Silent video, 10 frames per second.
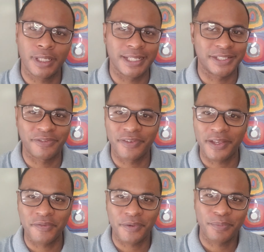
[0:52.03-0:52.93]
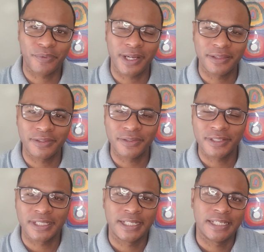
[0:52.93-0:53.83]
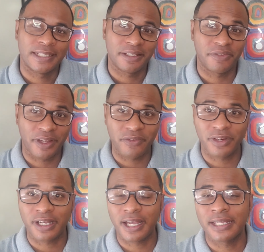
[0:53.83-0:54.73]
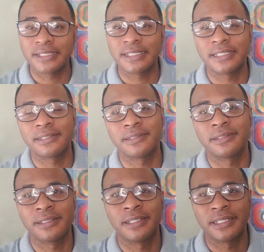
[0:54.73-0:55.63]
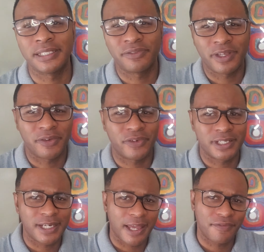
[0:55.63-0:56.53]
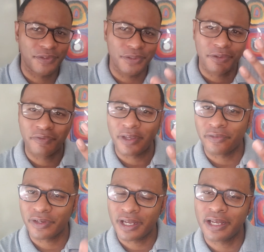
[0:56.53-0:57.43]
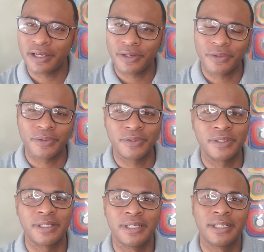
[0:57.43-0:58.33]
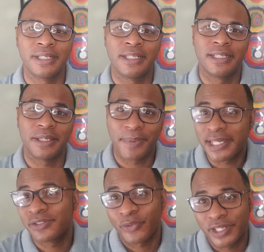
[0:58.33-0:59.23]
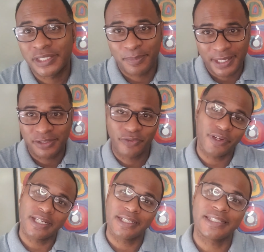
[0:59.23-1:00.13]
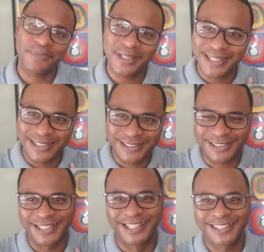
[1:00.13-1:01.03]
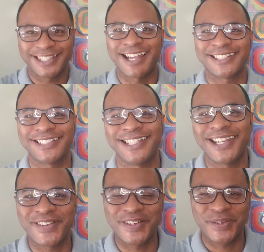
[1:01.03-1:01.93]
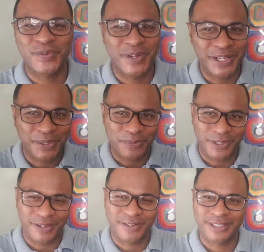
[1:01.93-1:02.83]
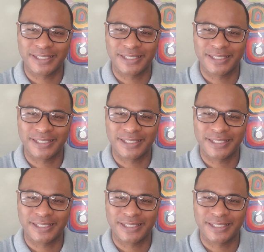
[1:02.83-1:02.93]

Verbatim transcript: It's your favorite brother, your favorite cousin, your favorite nephew, your favorite uncle, your best friend's best friend. It's me, Dr. Larry. Welcome, y'all.